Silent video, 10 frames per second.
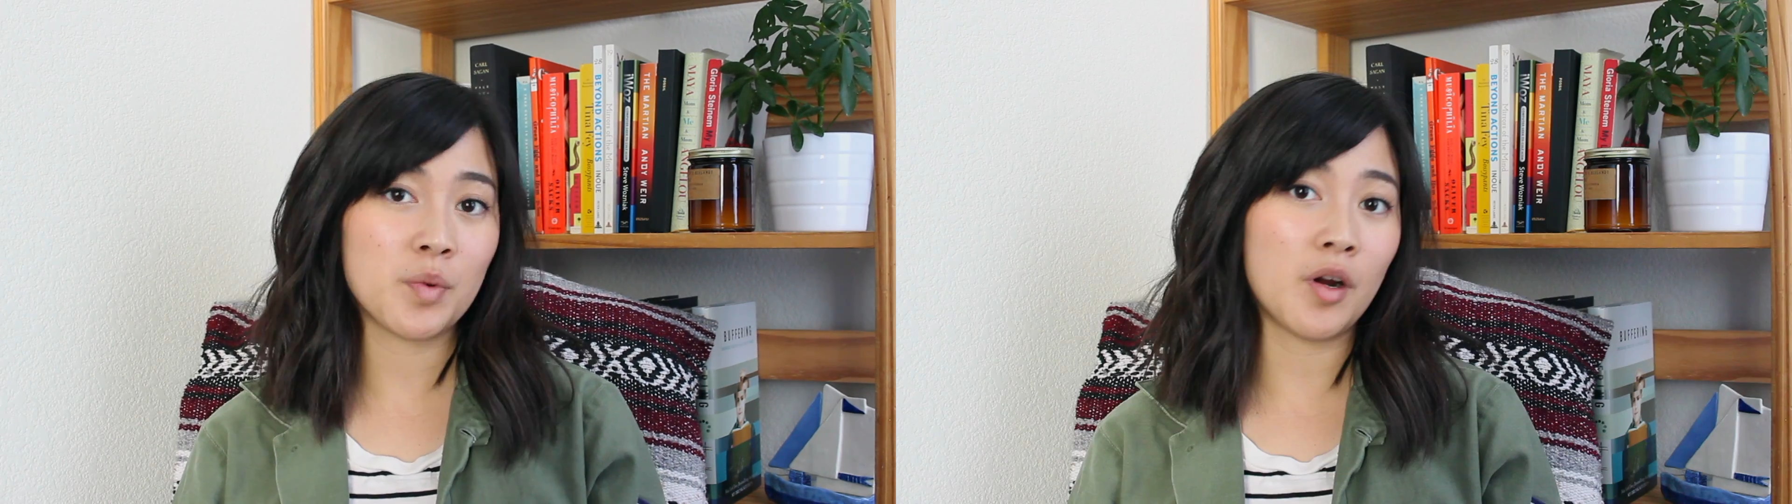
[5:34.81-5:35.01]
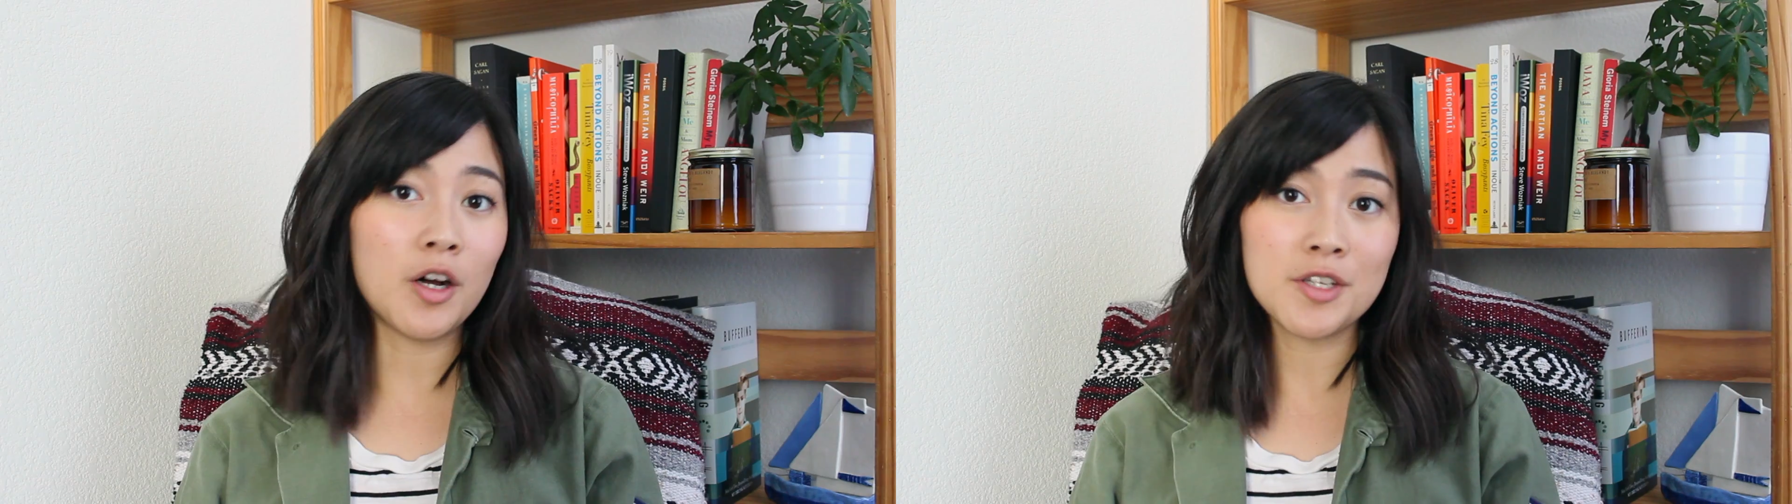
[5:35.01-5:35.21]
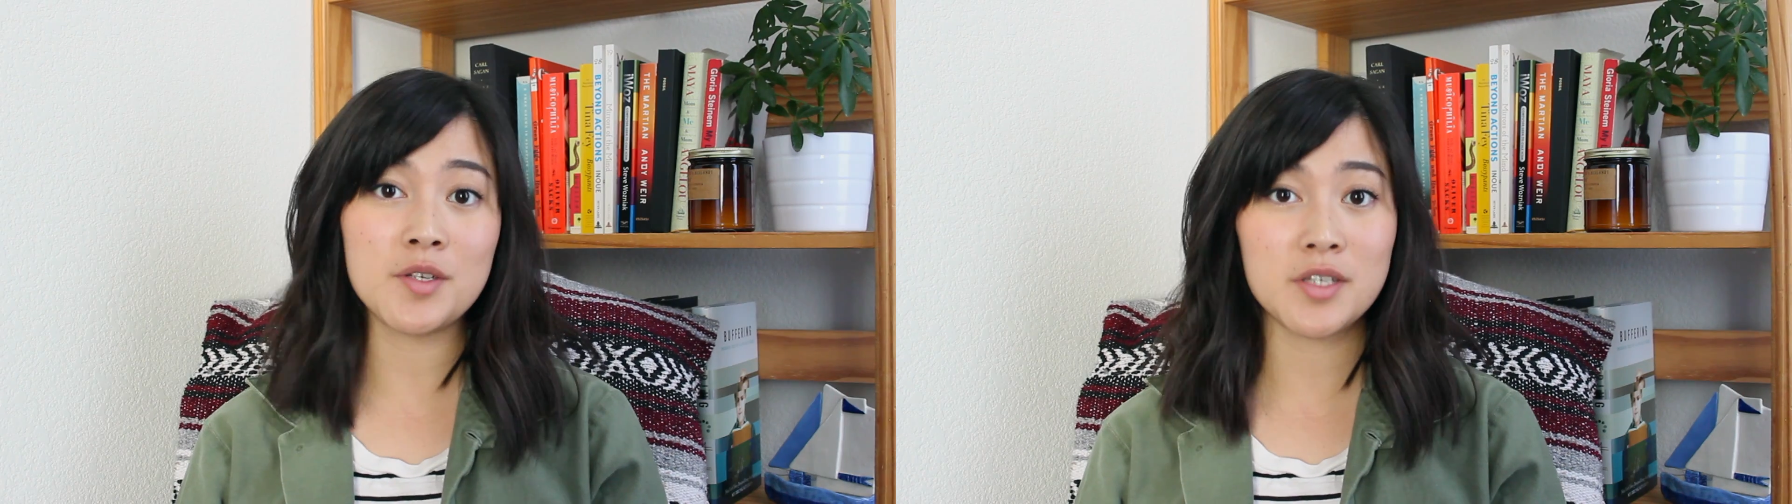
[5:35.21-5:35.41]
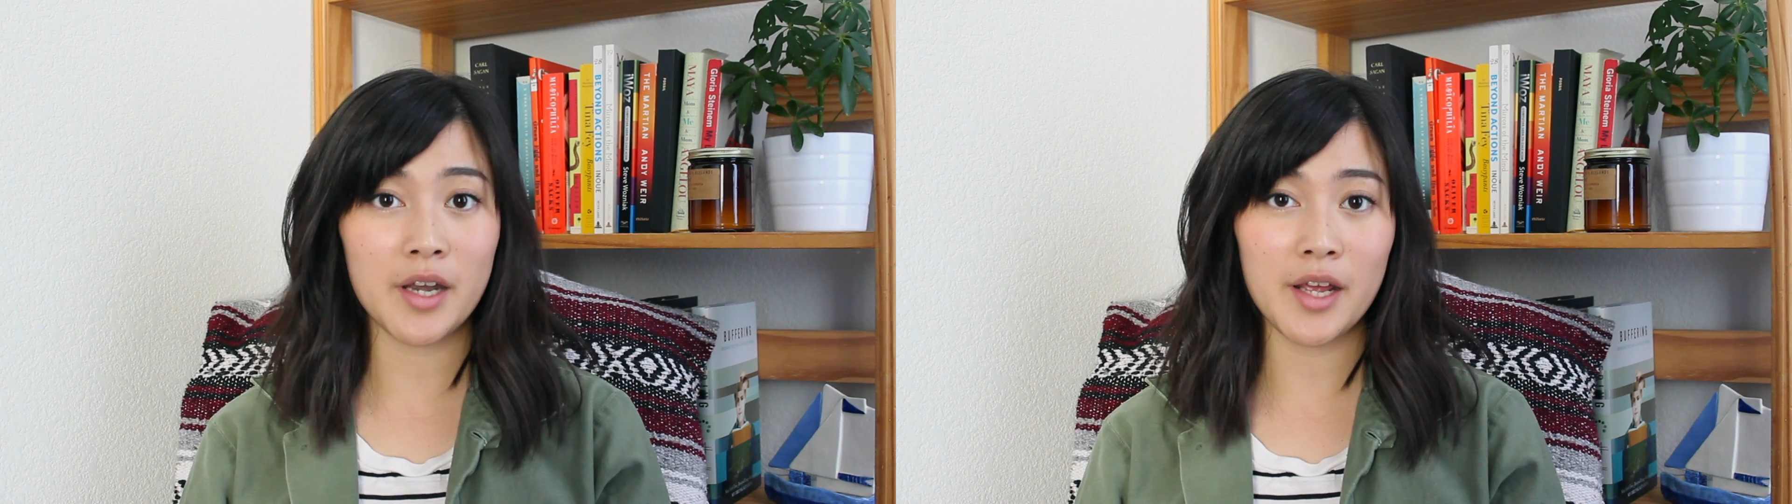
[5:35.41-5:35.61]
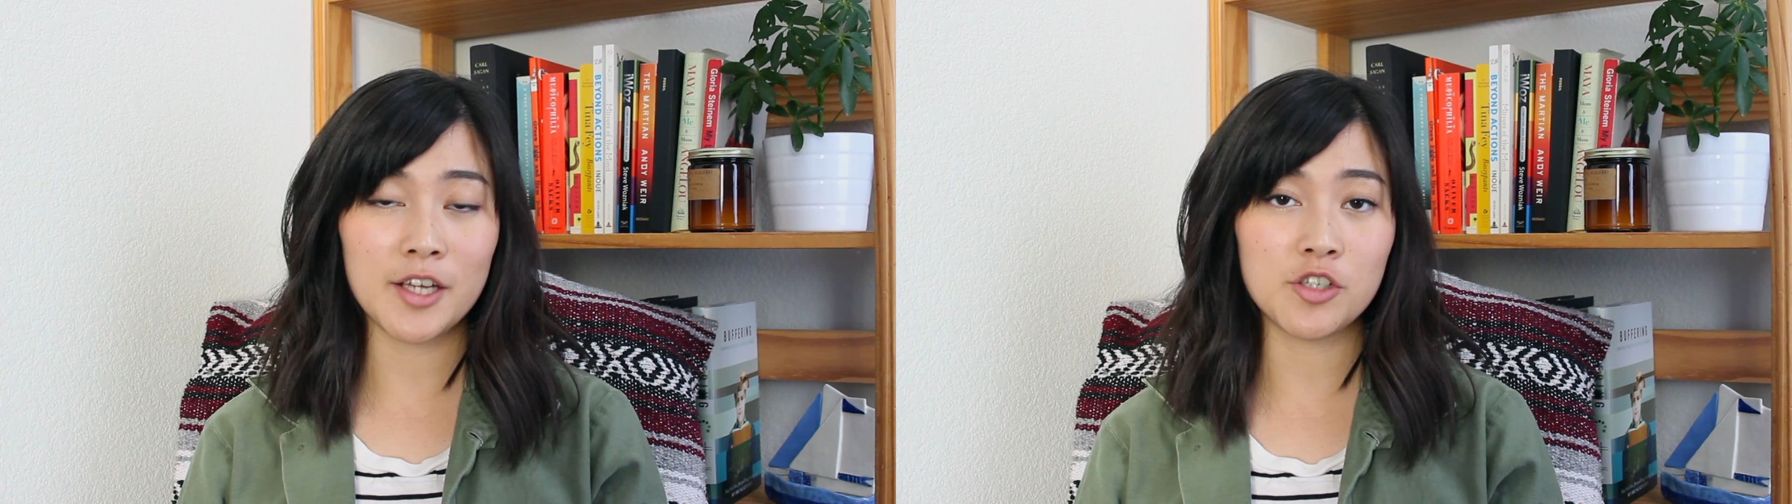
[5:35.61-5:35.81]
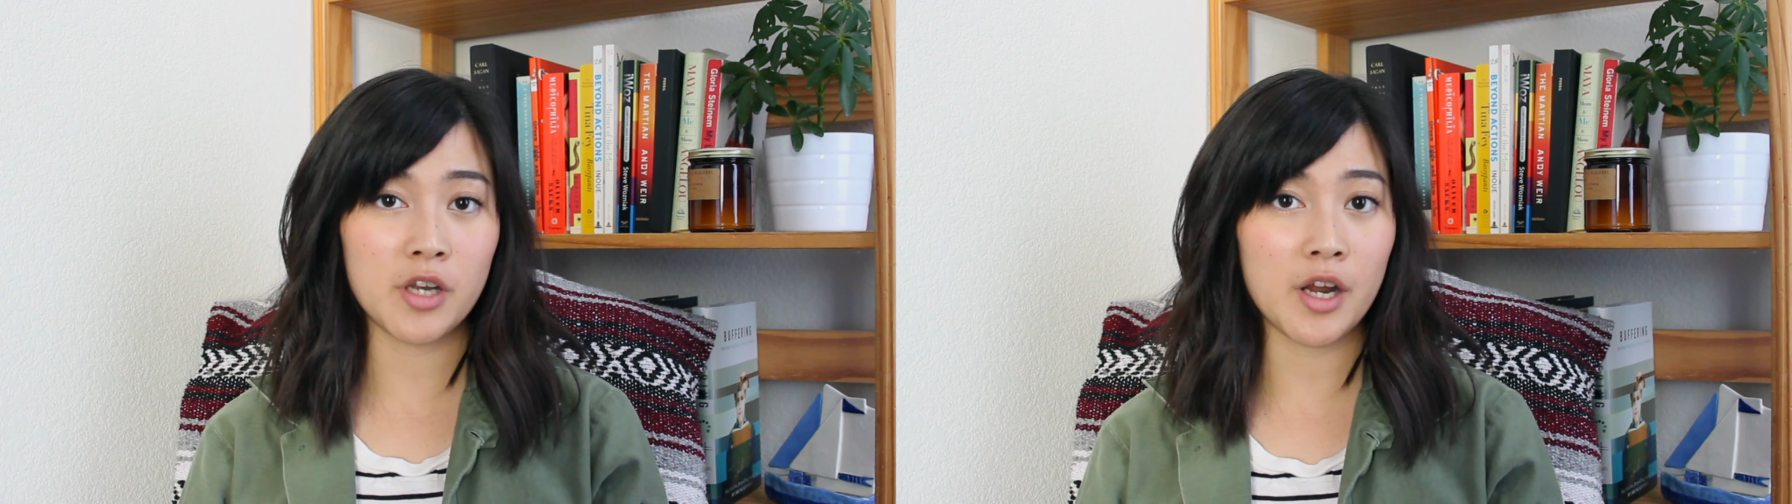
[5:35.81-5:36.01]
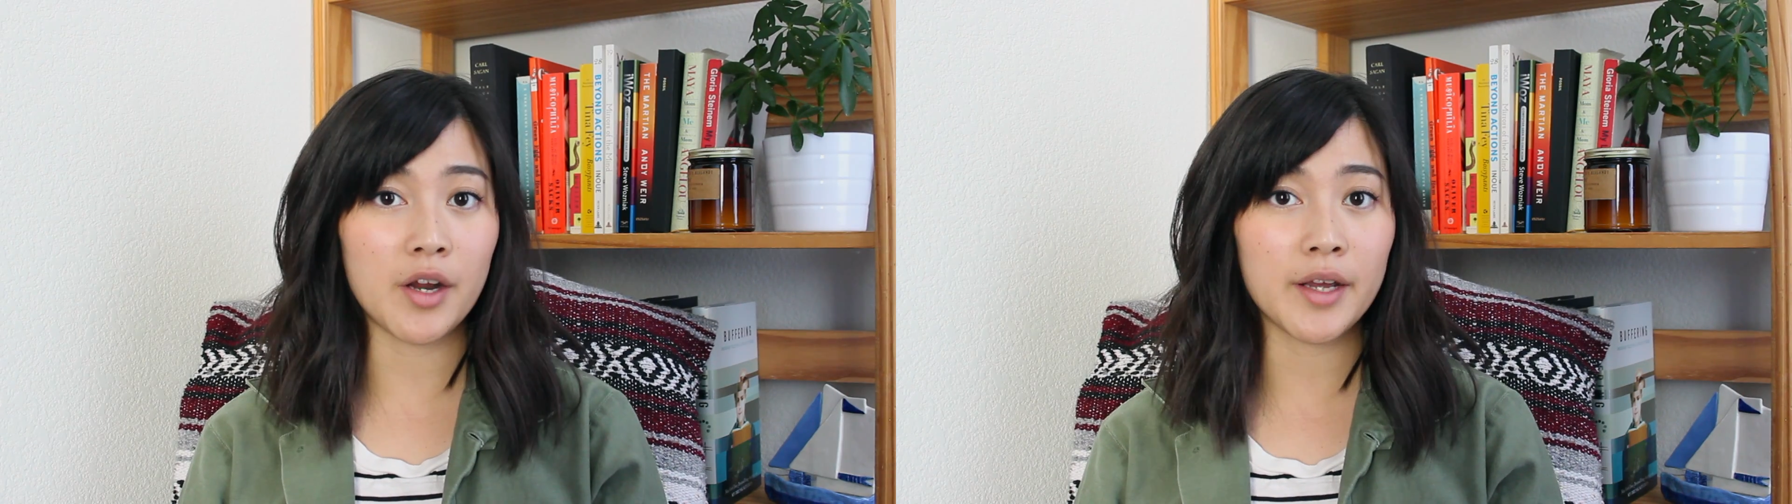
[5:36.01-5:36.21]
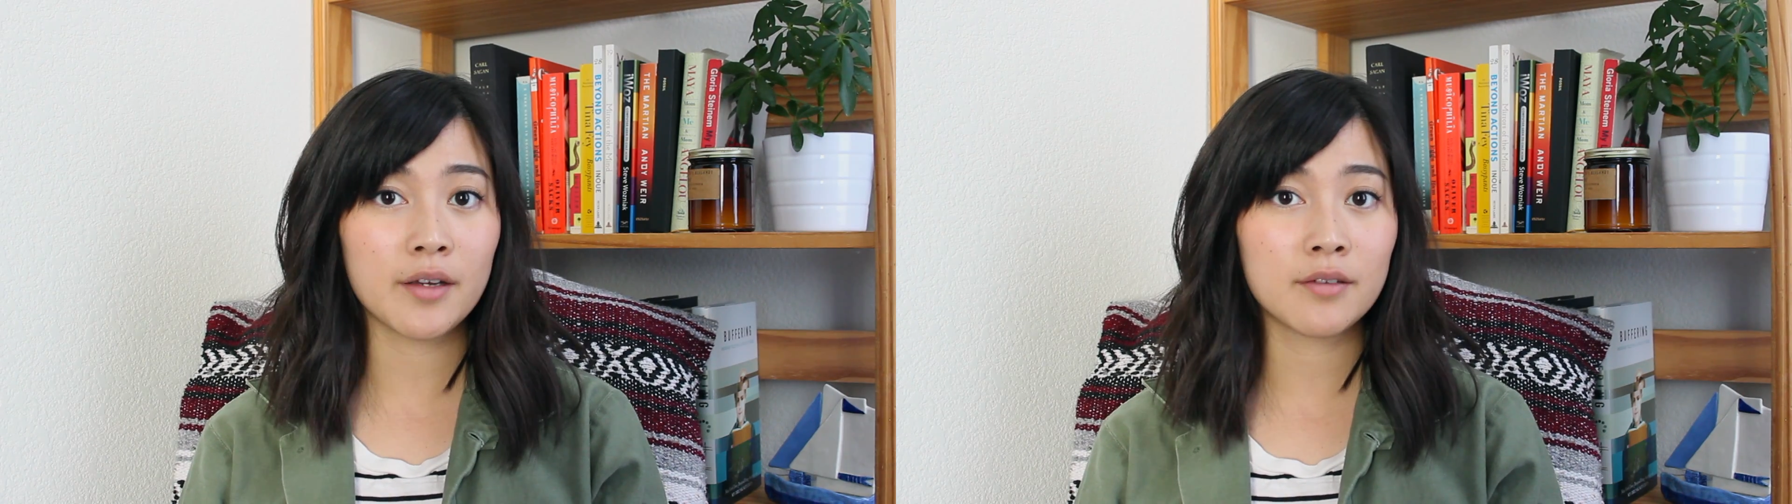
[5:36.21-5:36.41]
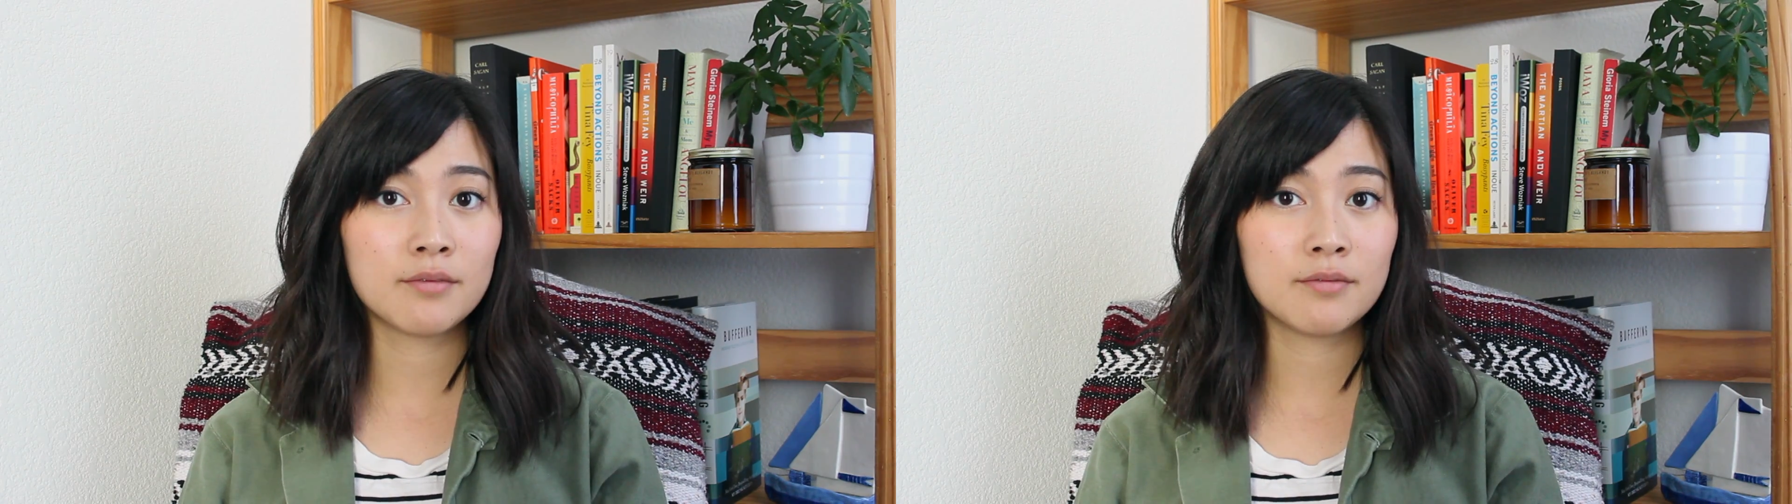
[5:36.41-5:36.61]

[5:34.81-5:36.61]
who were also studying engineering.